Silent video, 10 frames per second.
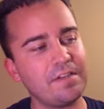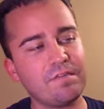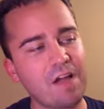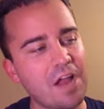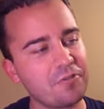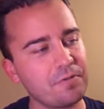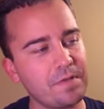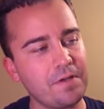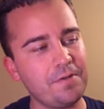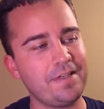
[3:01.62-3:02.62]
and fragile
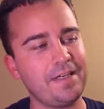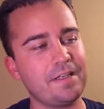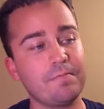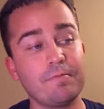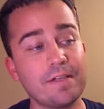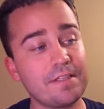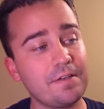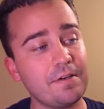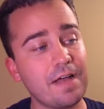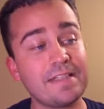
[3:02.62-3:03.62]
beauty to the
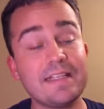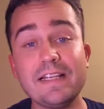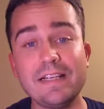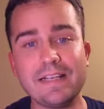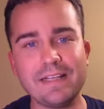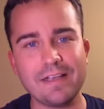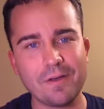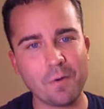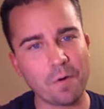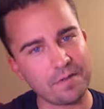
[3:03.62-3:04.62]
prisoner as he,
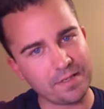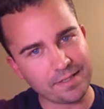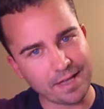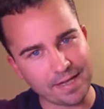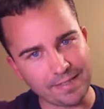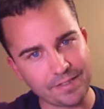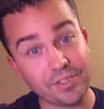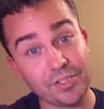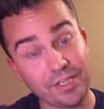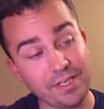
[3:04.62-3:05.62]
or in this case,
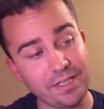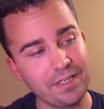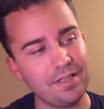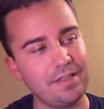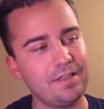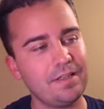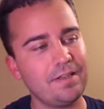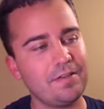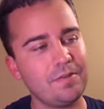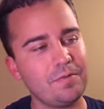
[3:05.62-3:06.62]
she,
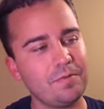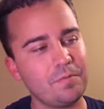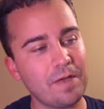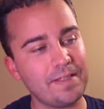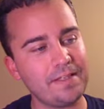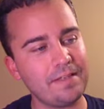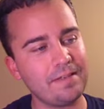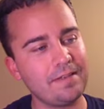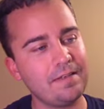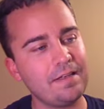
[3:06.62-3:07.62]
went
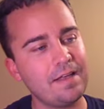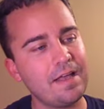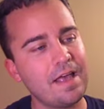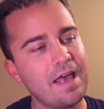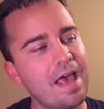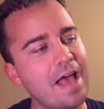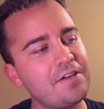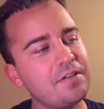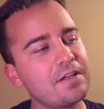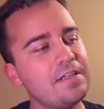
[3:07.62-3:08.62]
in, and
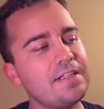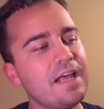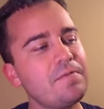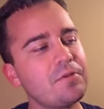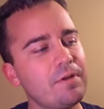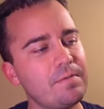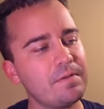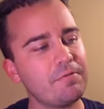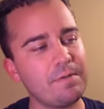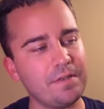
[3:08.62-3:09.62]
to the condemned
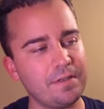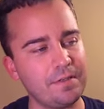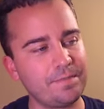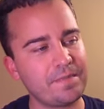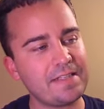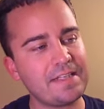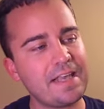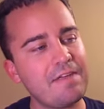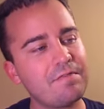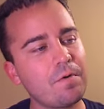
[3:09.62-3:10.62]
criminal as he
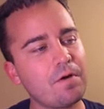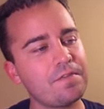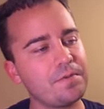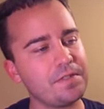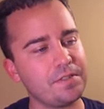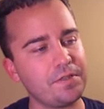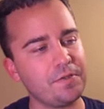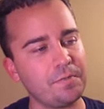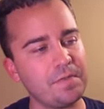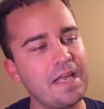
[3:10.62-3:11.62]
came forth to his
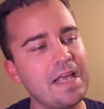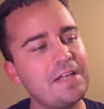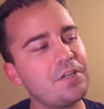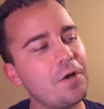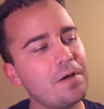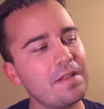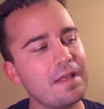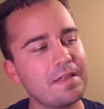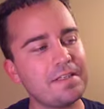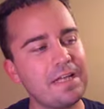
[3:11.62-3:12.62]
doom, in token
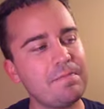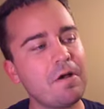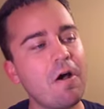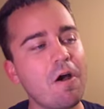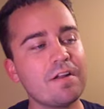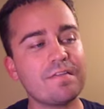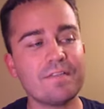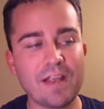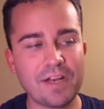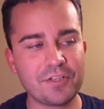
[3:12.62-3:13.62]
that the deep heart of
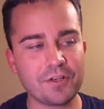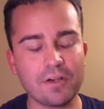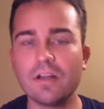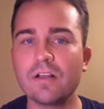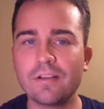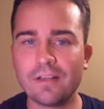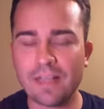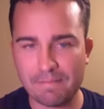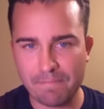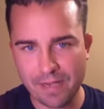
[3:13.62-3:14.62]
nature could
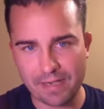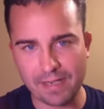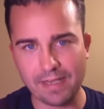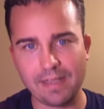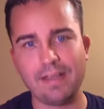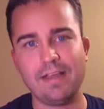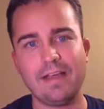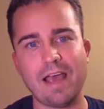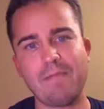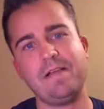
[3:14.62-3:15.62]
pity
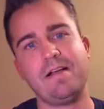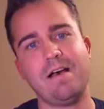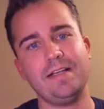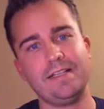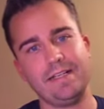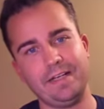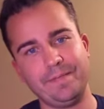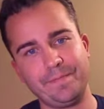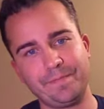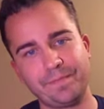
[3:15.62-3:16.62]
and be kind to him.